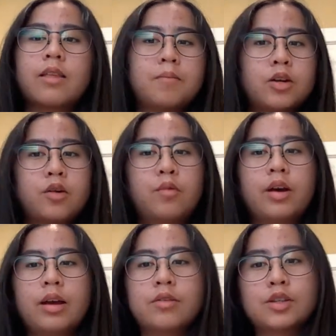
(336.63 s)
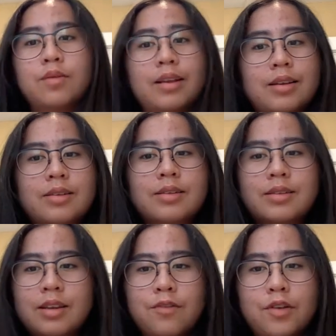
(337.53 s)
Let me know what else you would like to
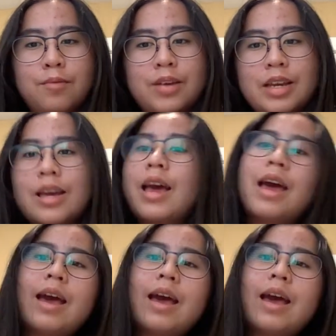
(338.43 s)
see from me.